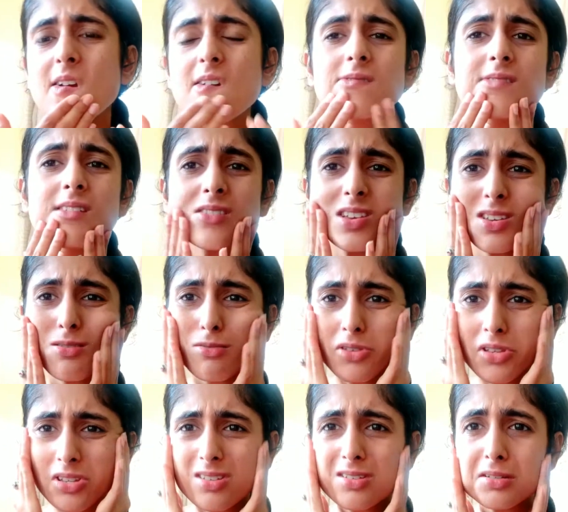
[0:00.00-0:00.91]
Never
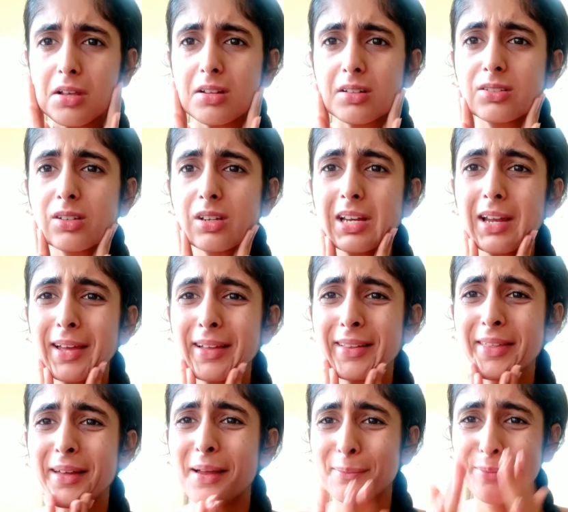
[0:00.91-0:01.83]
used a sunscreen
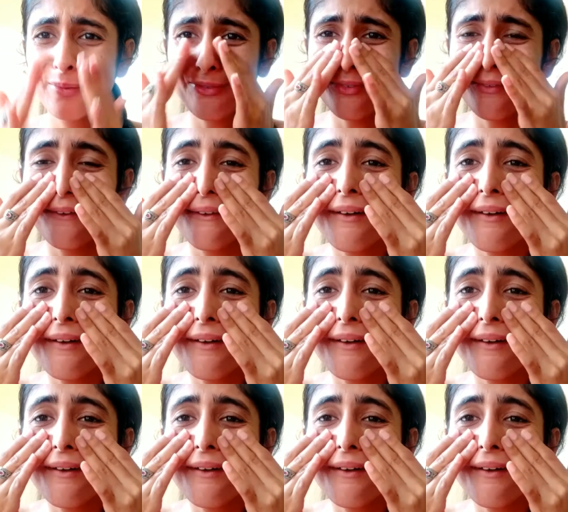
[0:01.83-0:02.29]
like that before.